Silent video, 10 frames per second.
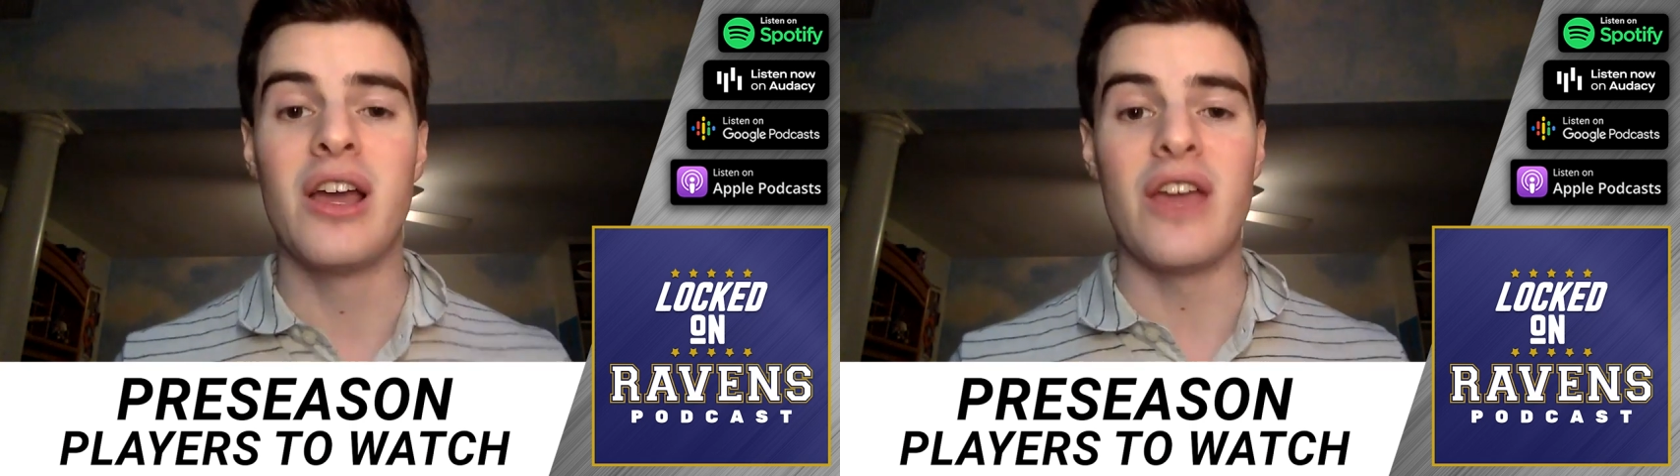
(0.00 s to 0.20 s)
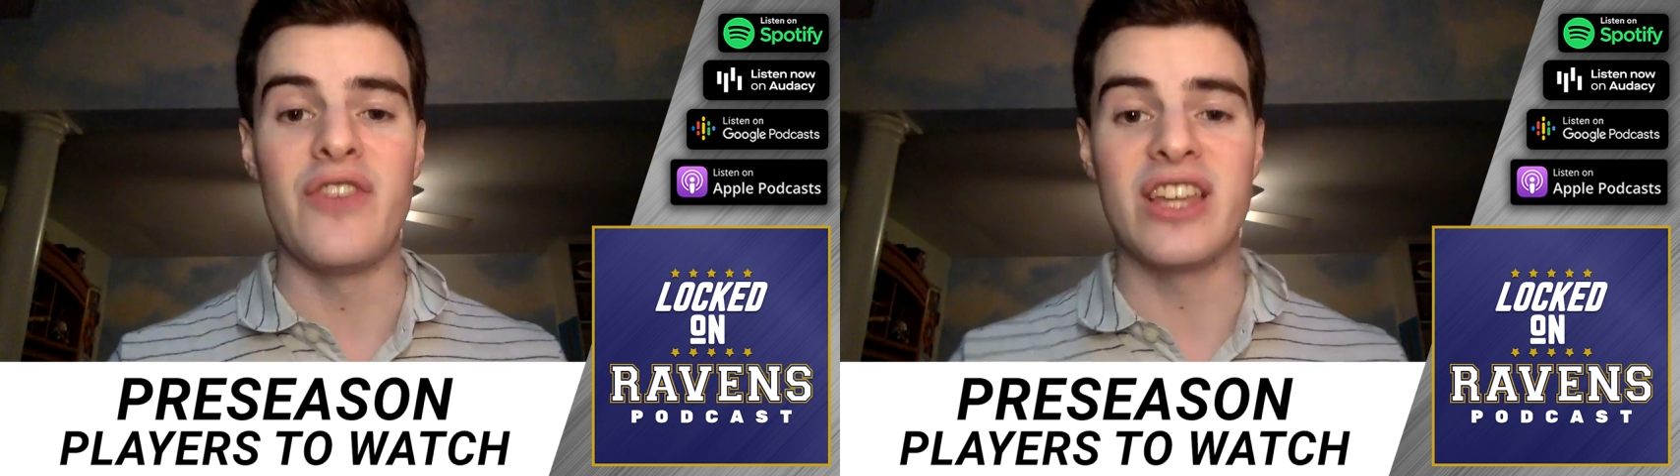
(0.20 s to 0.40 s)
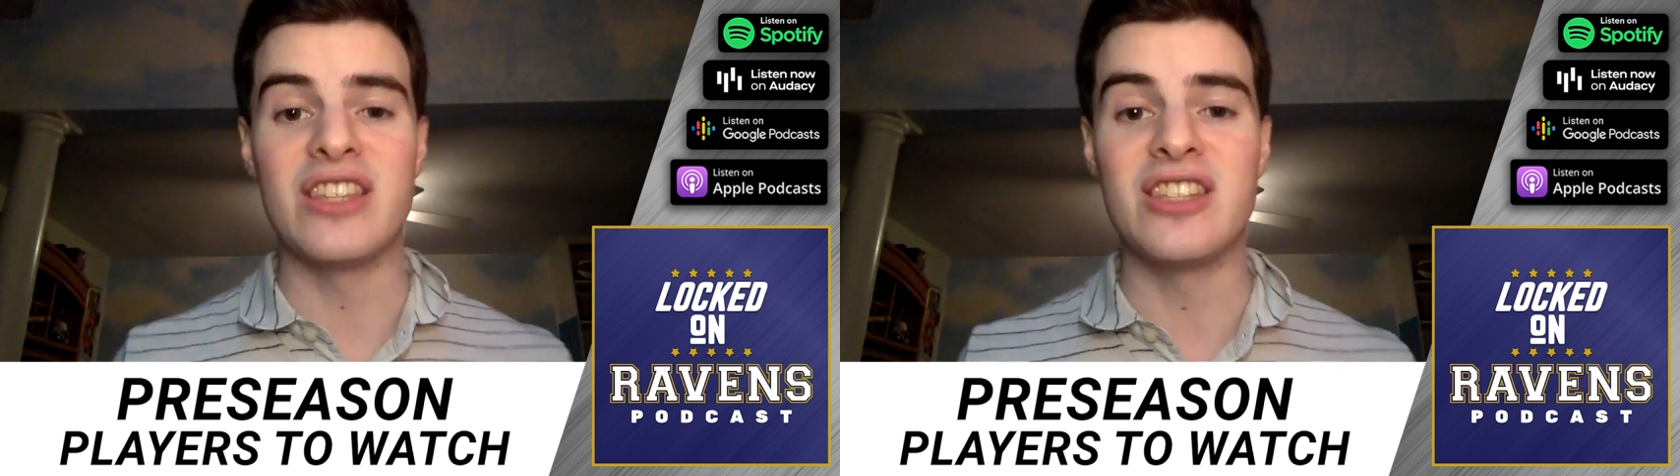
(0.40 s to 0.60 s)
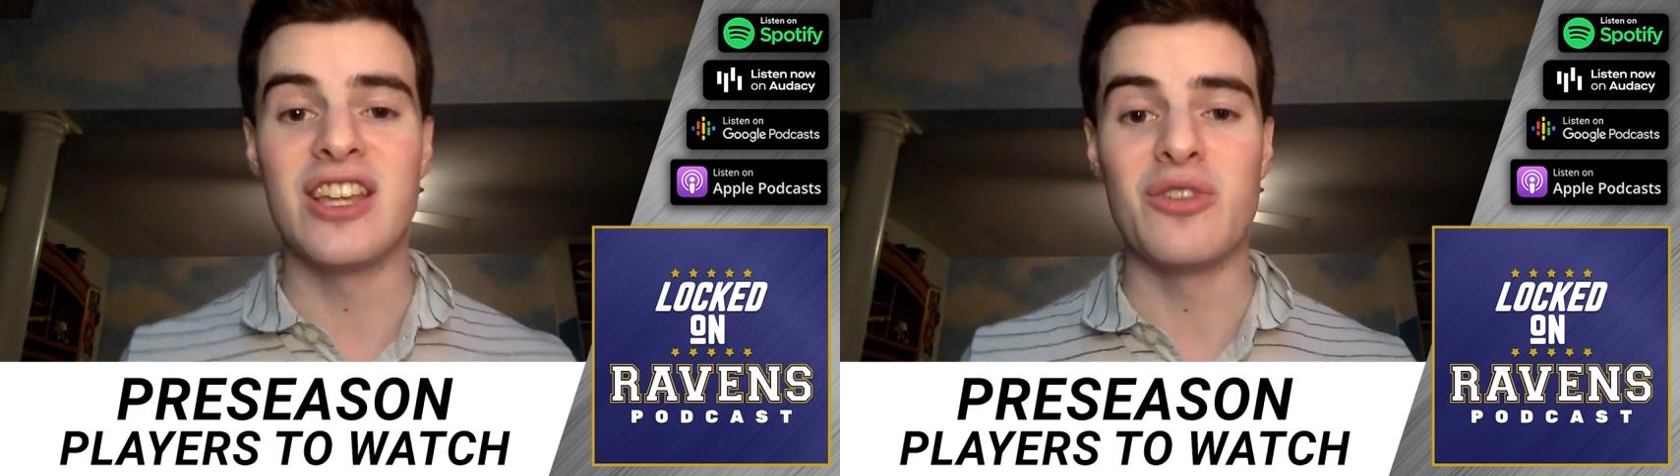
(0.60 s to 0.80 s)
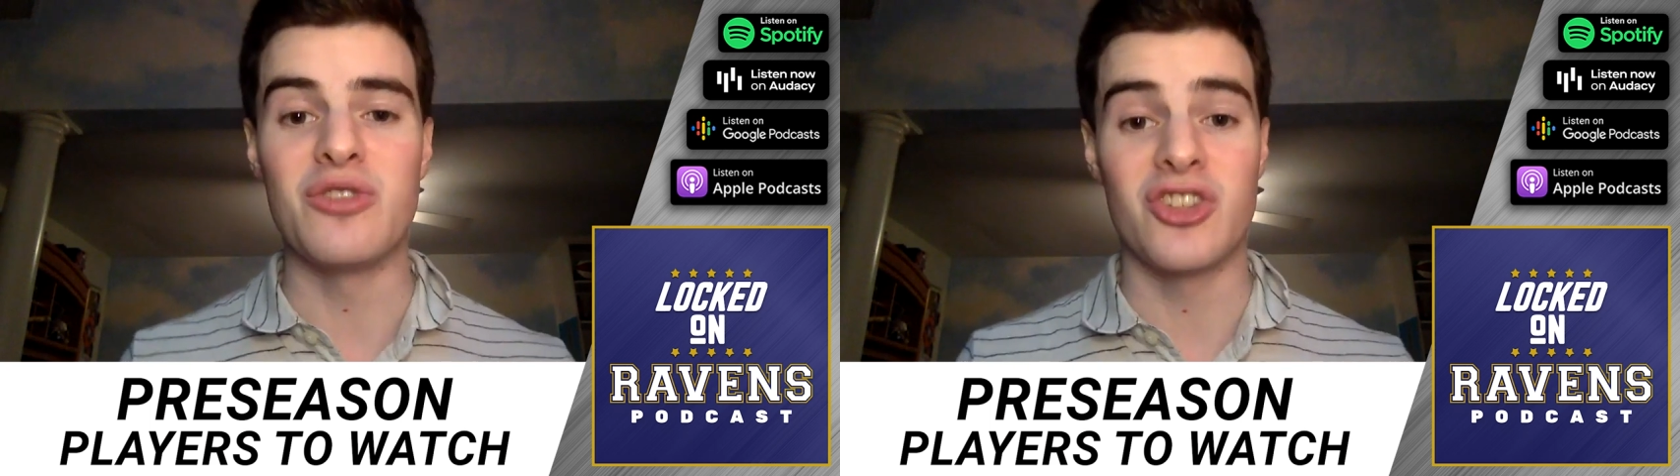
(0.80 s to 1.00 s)
if he
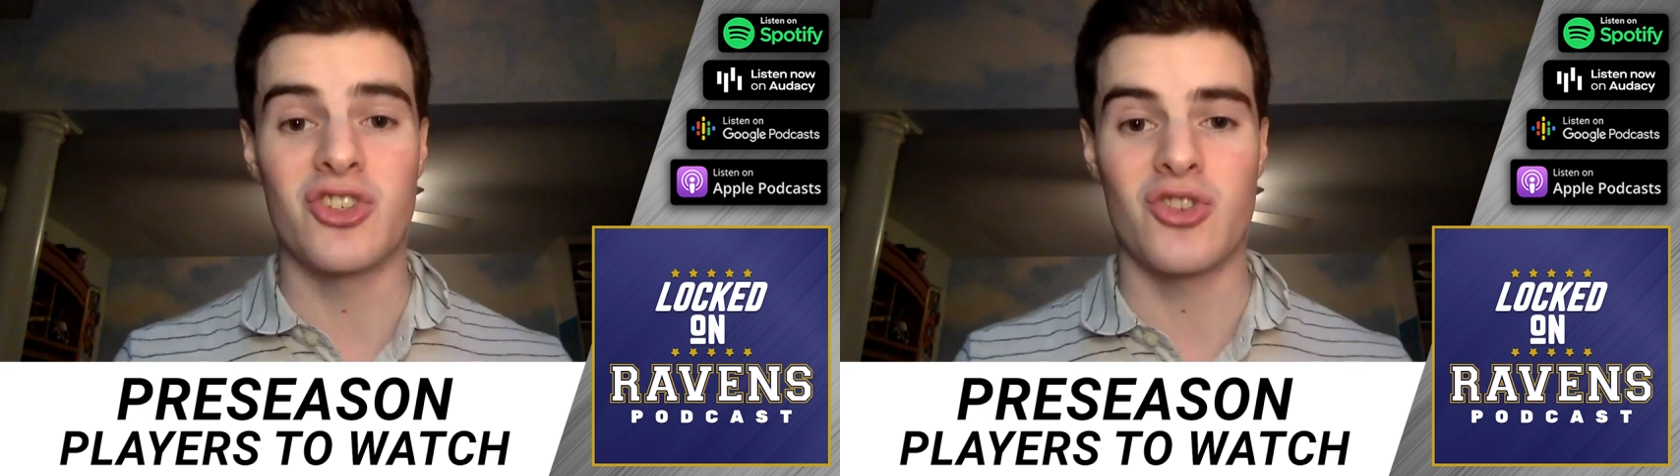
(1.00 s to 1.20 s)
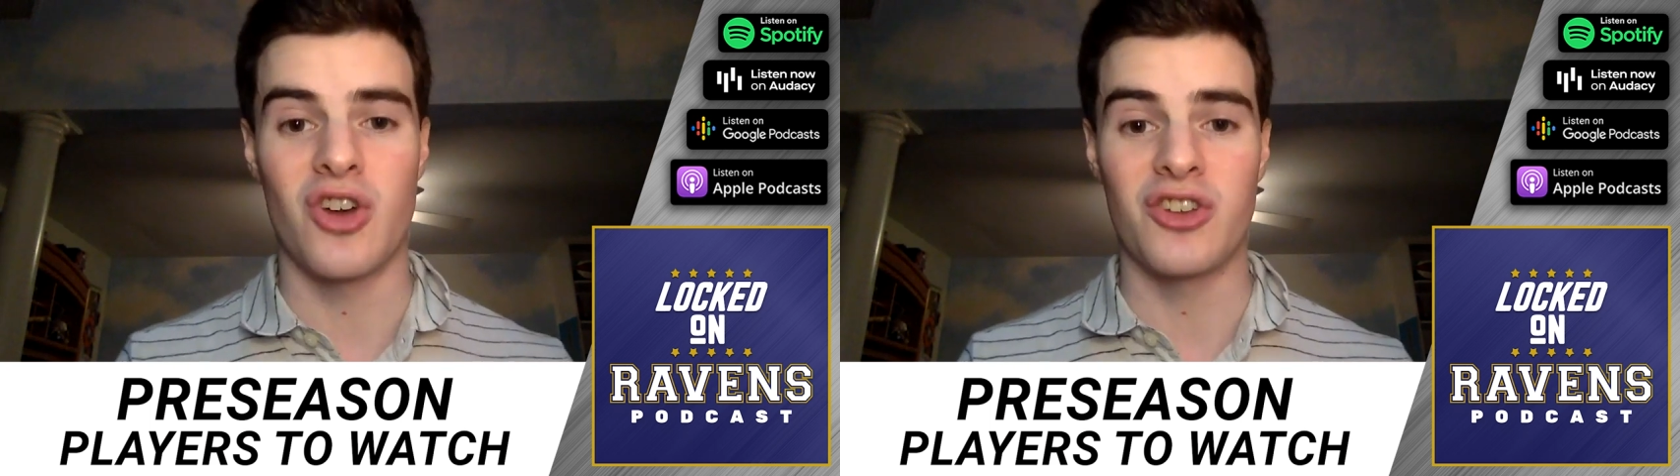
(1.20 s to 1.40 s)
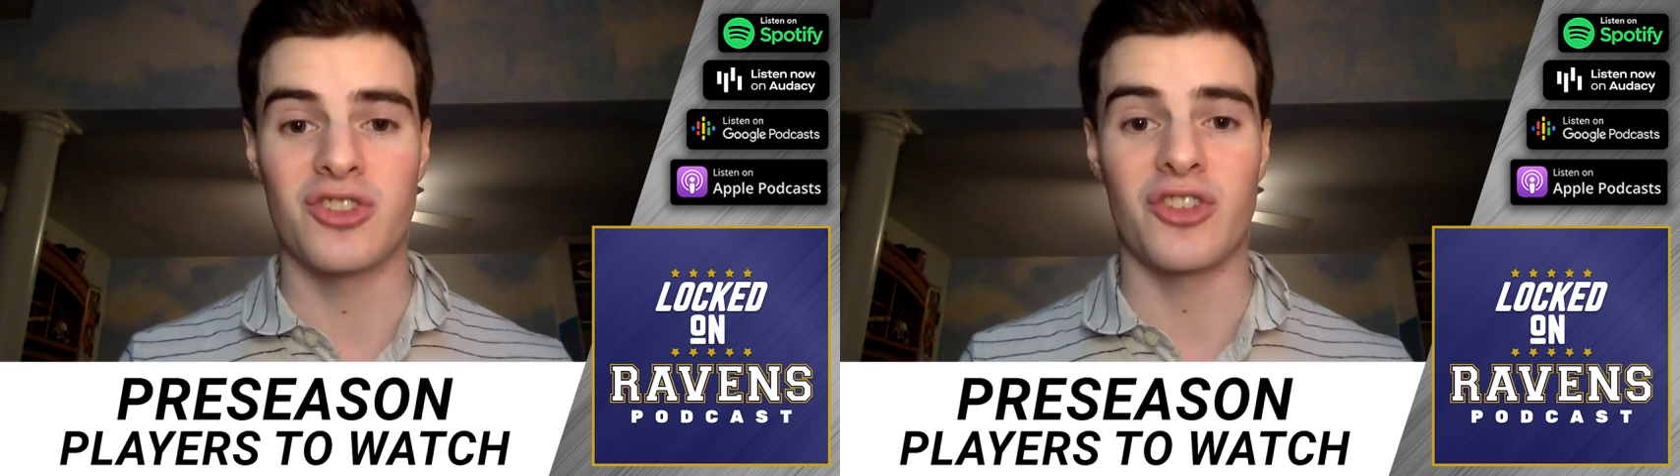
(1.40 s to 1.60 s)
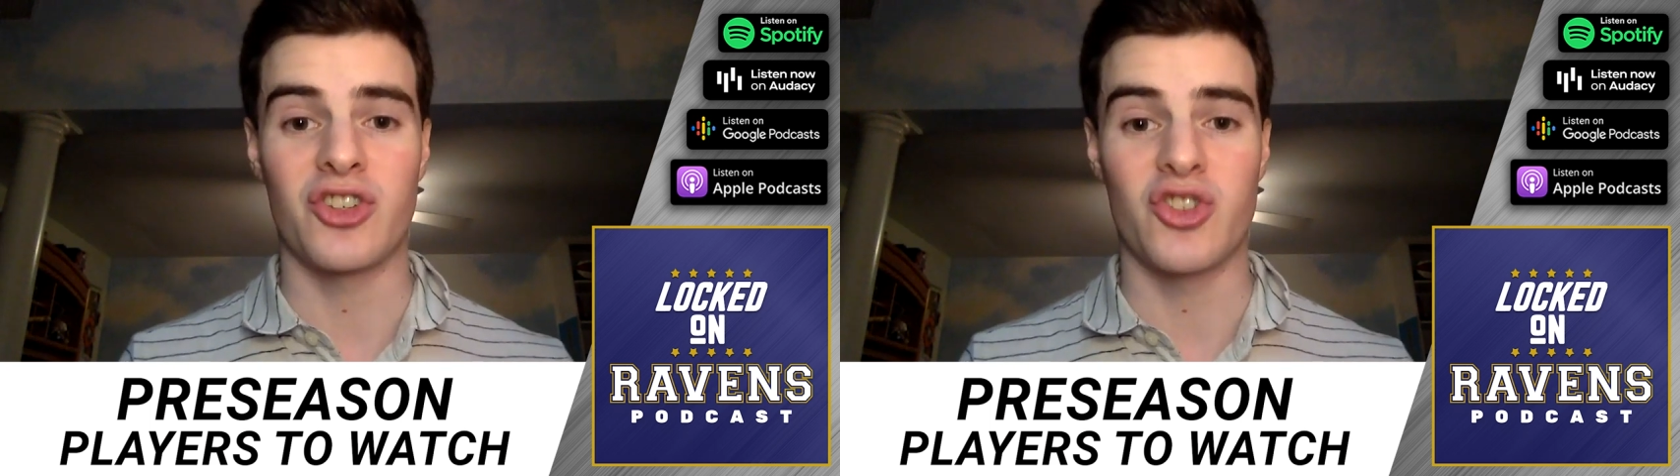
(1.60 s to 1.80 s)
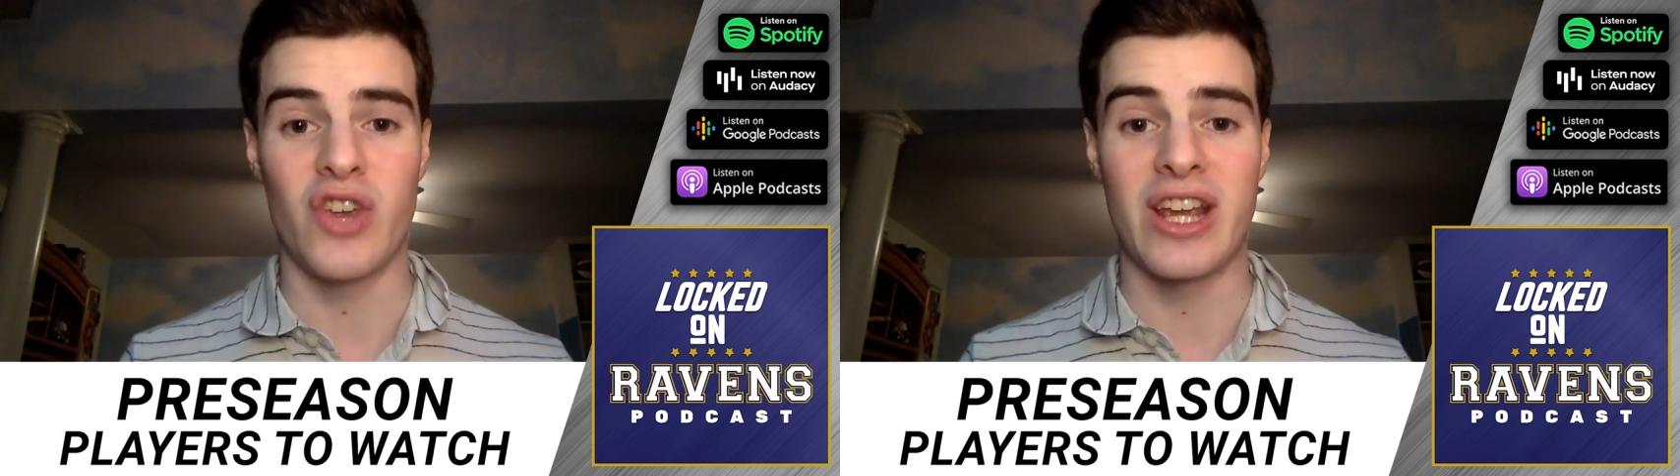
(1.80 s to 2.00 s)
continues his strong start
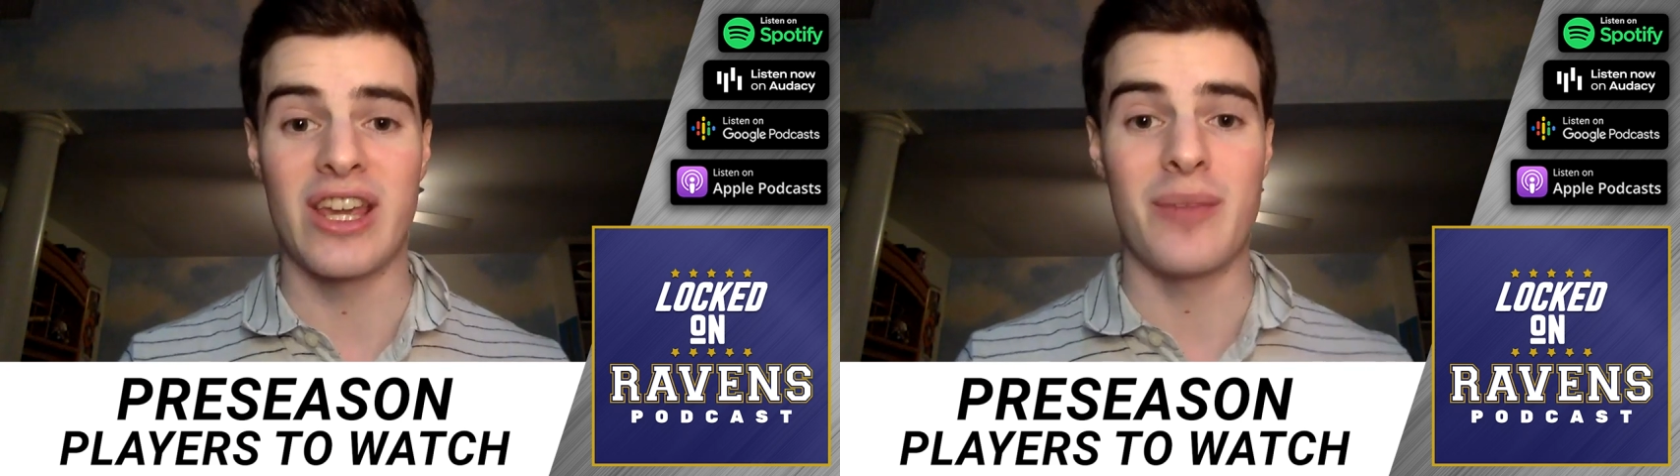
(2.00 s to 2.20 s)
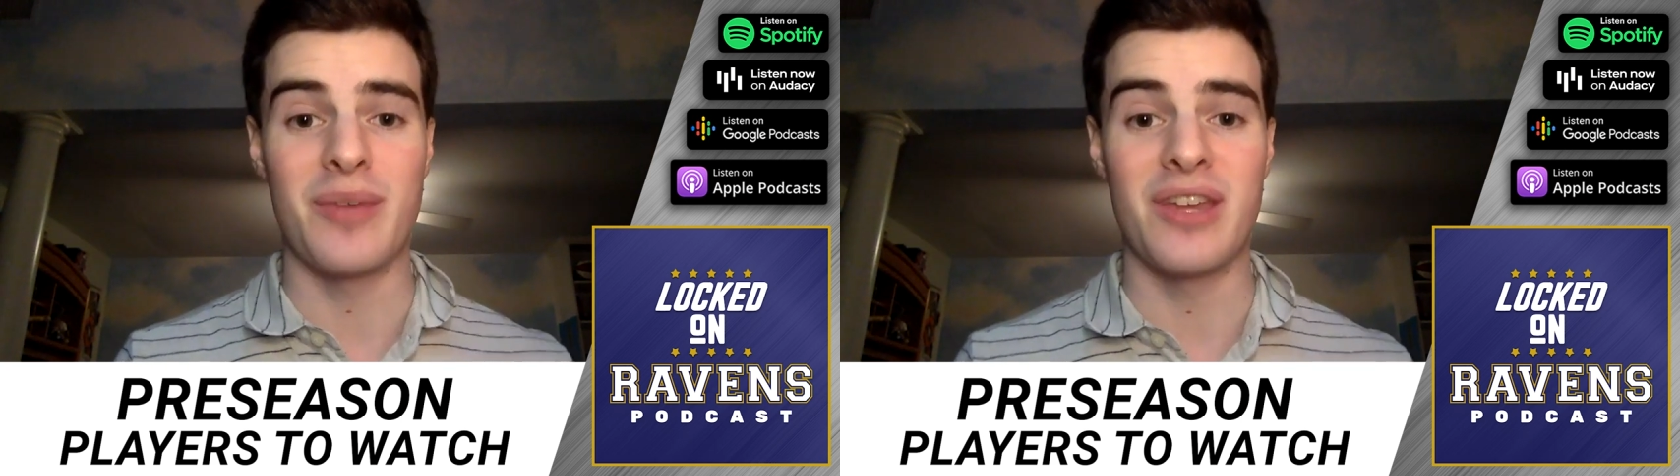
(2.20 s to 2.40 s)
to training camp